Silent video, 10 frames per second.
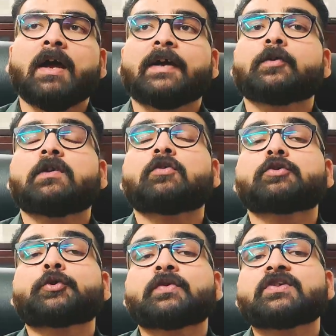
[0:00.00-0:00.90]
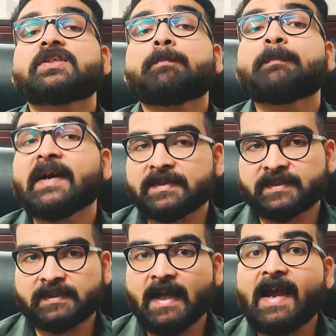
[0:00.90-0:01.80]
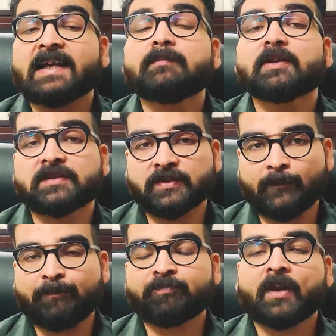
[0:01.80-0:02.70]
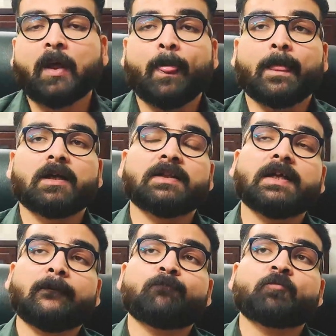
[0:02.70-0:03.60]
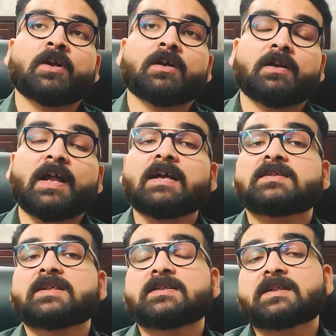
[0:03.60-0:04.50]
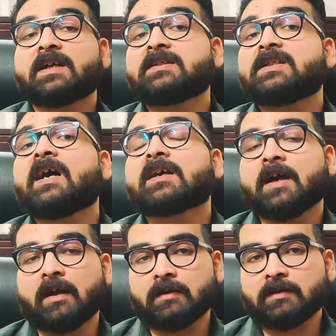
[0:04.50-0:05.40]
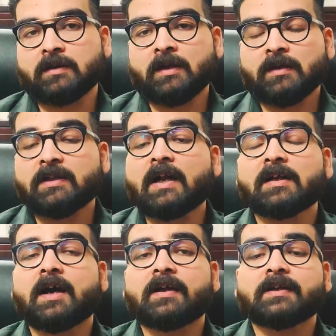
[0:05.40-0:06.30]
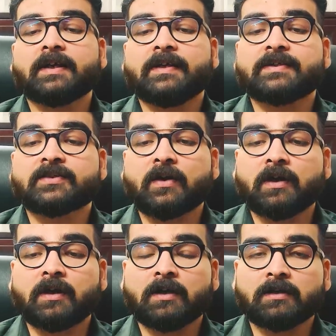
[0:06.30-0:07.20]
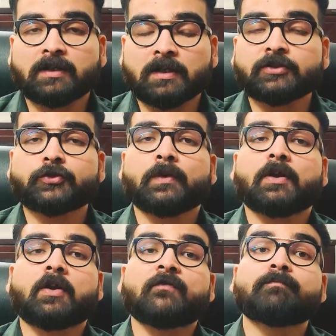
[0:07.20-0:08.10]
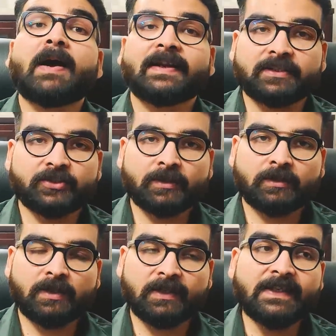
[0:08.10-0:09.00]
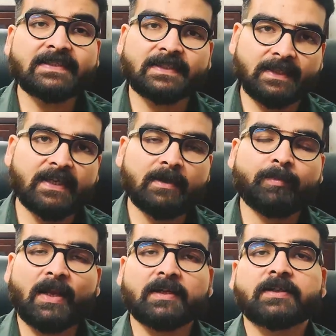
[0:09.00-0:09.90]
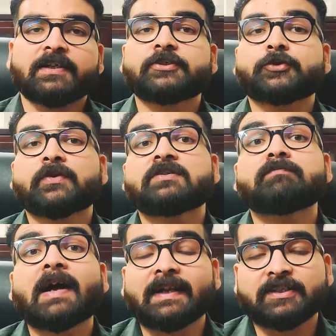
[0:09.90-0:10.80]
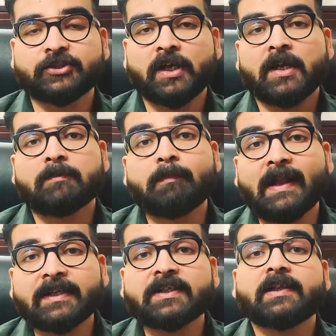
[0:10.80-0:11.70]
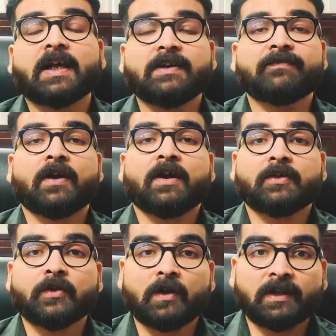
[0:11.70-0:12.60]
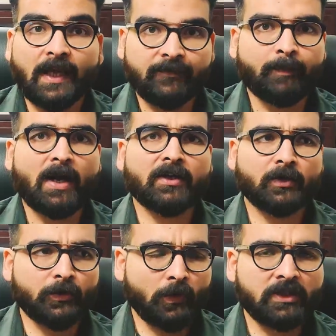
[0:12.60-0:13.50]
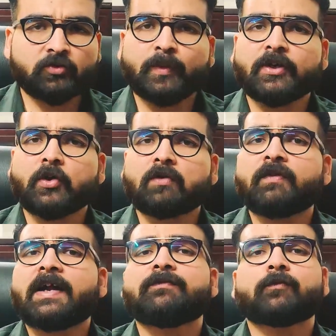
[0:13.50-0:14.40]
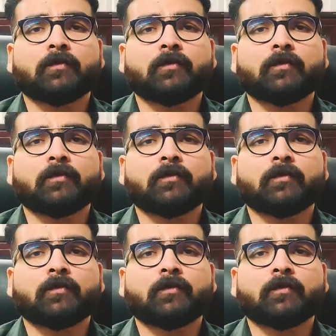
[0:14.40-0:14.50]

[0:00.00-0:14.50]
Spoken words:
It also shows the pets, the animals. Then last is the Darakarak. Darakarak is the controller of marriage, the least degree planet. It shows marriage, marital life, your life partner, your husband or wife,